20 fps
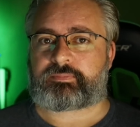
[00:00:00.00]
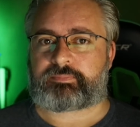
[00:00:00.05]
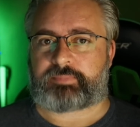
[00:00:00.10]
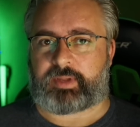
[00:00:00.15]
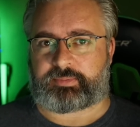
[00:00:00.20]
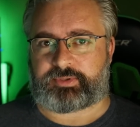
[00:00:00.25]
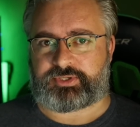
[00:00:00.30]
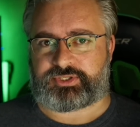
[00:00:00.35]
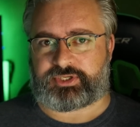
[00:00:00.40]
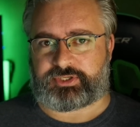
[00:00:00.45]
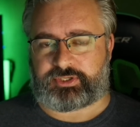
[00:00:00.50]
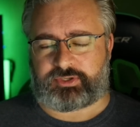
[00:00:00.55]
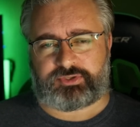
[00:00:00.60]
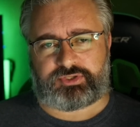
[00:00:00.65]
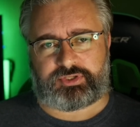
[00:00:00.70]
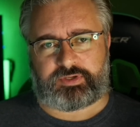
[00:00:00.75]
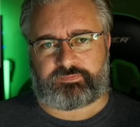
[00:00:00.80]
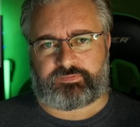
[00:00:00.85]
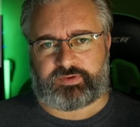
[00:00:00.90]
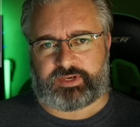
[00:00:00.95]
published a
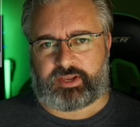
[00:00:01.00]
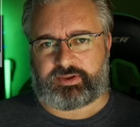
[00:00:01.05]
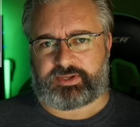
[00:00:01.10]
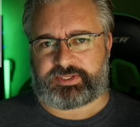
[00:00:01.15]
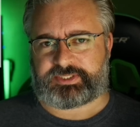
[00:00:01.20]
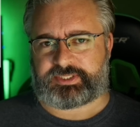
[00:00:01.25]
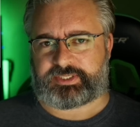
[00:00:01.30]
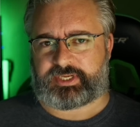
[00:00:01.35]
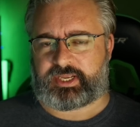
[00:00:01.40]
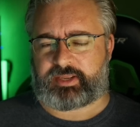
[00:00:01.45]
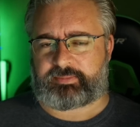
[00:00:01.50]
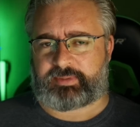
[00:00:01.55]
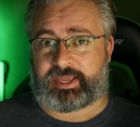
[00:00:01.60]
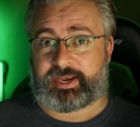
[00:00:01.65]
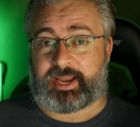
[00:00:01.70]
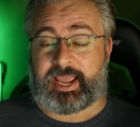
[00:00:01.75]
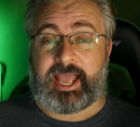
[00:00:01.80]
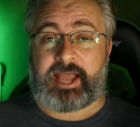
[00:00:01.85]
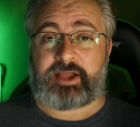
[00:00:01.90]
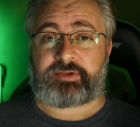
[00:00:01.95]
YouTube video yesterday
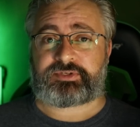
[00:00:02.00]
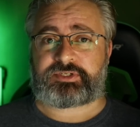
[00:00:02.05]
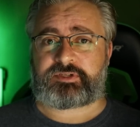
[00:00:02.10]
about how